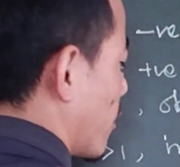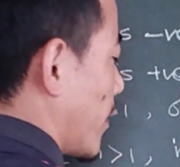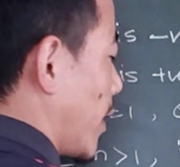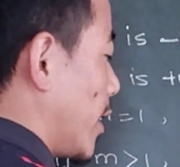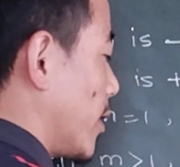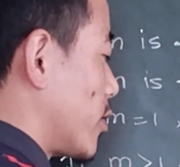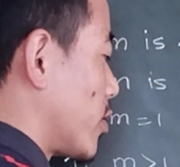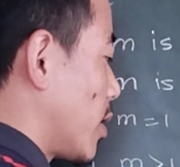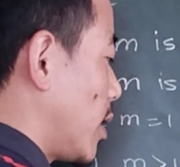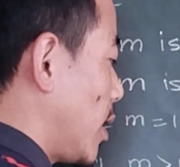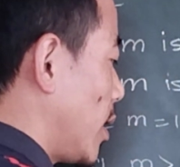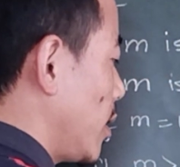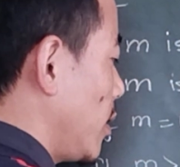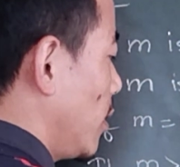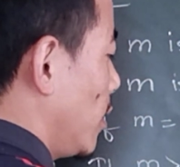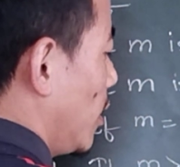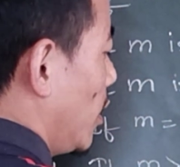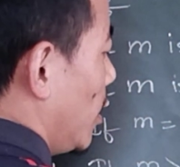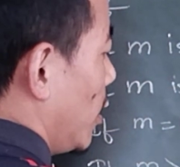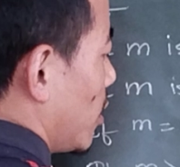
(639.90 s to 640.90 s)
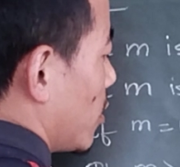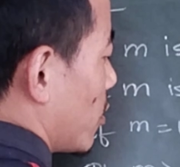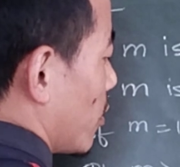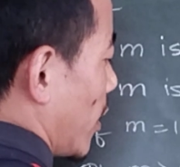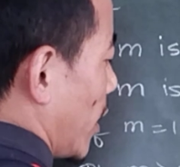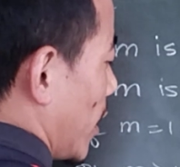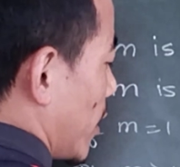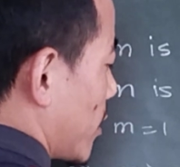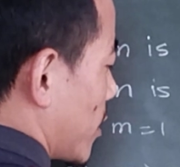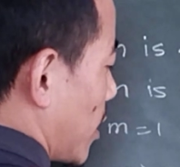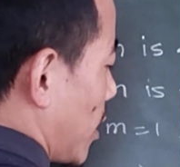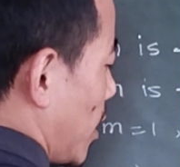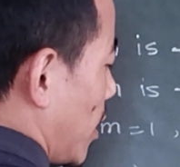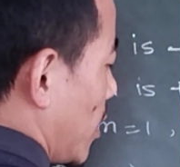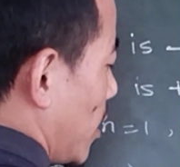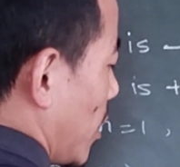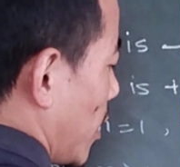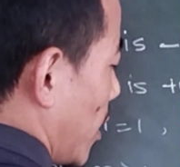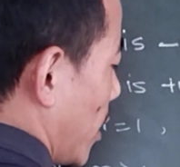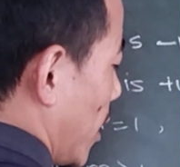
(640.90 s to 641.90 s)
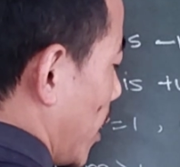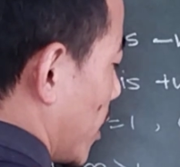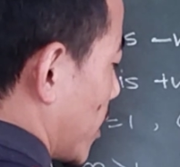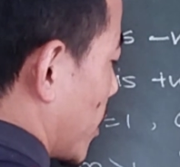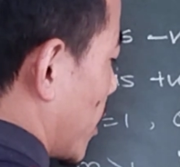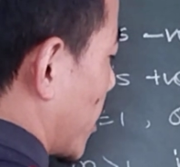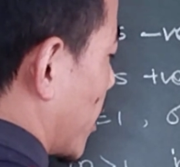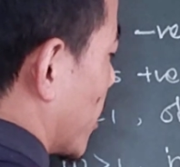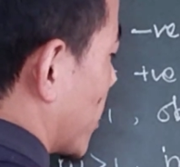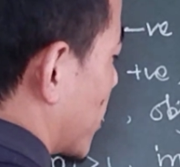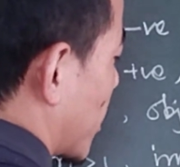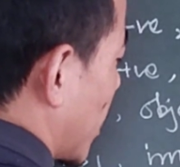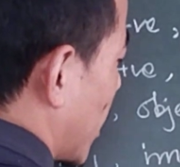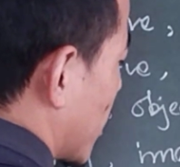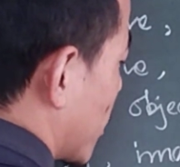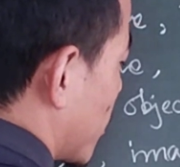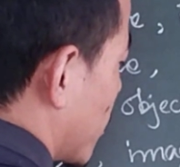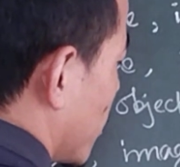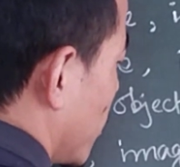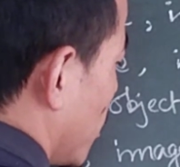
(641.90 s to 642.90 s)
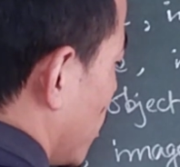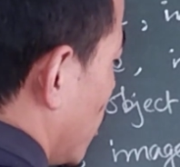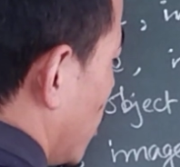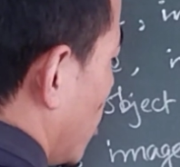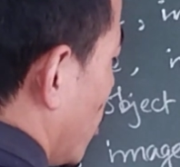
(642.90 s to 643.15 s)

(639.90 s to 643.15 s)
of hi. So hi and hi gets cancelled.